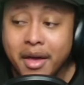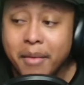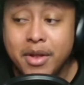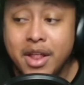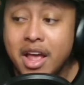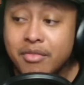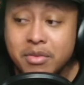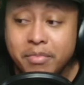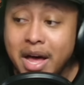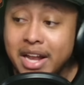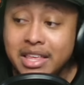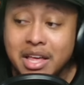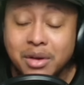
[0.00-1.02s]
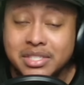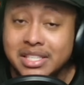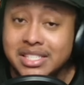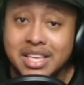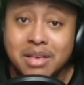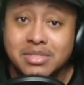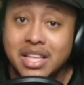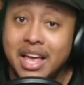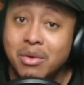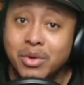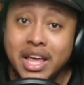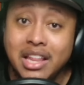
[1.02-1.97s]
But everybody else, it seems
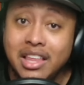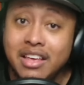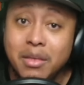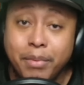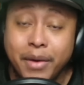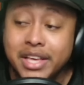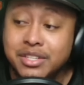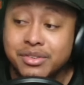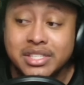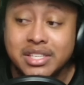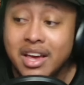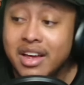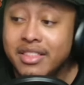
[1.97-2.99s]
like when they leave the Patriots,